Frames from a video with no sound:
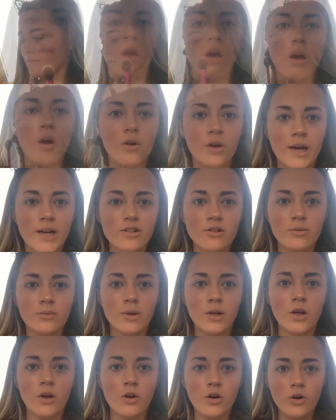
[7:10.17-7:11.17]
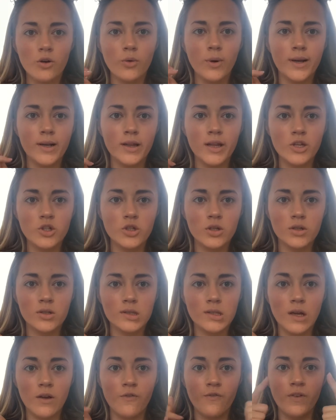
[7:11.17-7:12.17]
Okay, so I'm going to quickly just
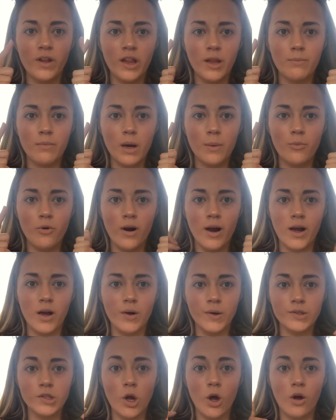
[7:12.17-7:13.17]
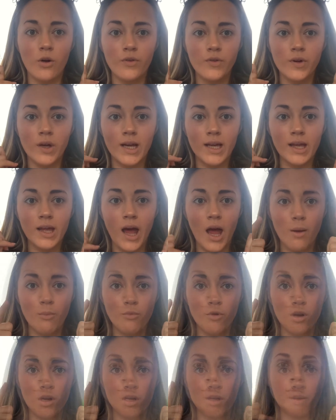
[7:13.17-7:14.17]
fill in my brows off
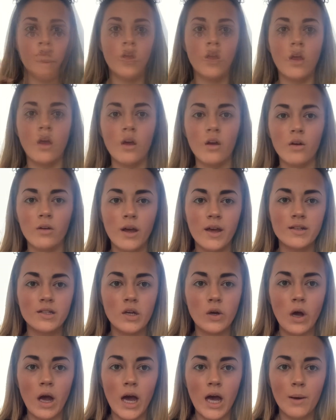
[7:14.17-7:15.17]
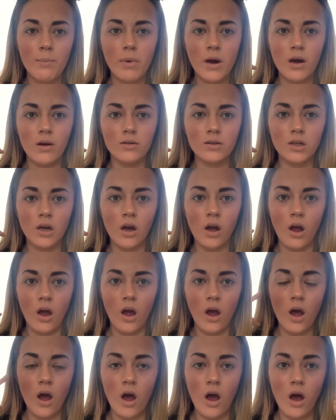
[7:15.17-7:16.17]
camera. Okay, so eyebrows are
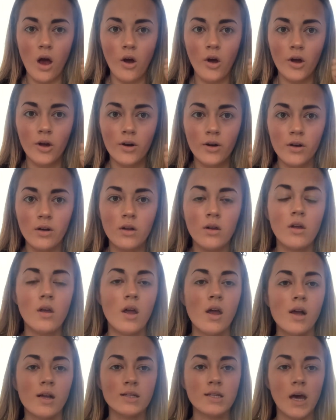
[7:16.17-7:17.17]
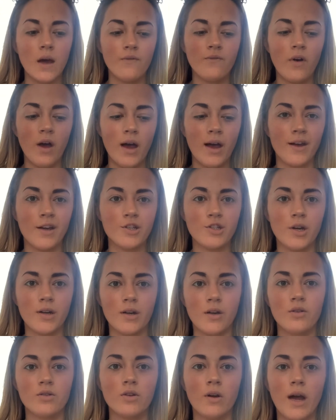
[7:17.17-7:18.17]
on. Time for
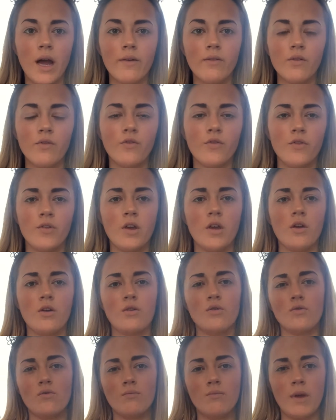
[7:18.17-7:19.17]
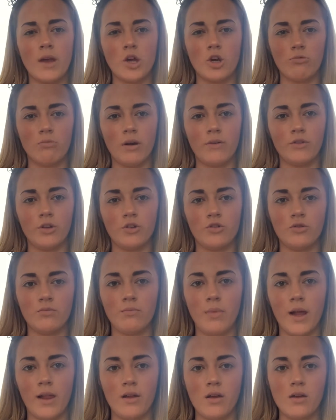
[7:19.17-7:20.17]
eyeshadow. So I have a few Makeup Revolution
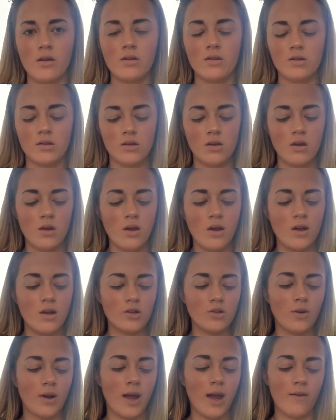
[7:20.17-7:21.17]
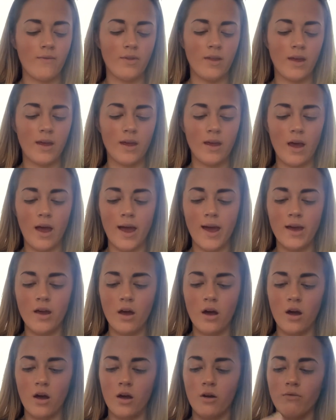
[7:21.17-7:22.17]
palettes. So I have the
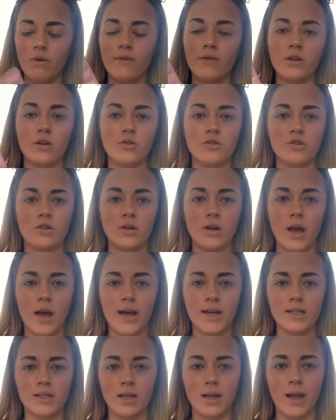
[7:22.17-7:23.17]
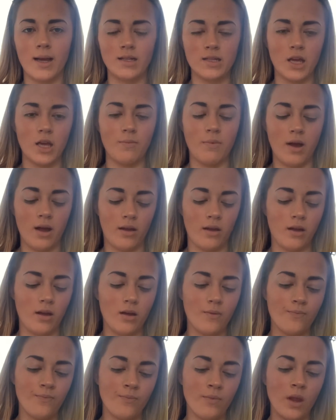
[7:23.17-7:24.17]
Eyebrow Revolution Ice Latte palette,
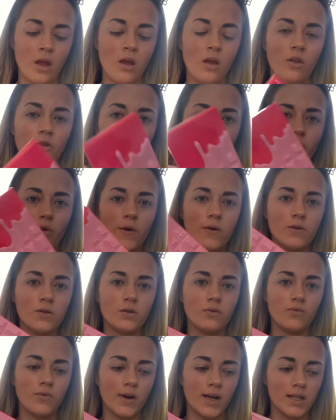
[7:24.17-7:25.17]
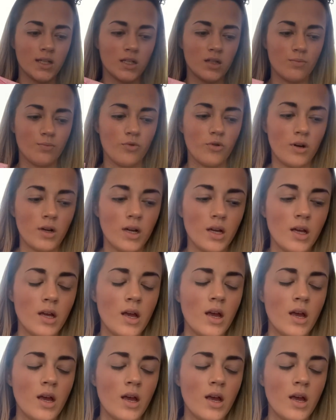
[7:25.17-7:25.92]
Frozen Raspberry,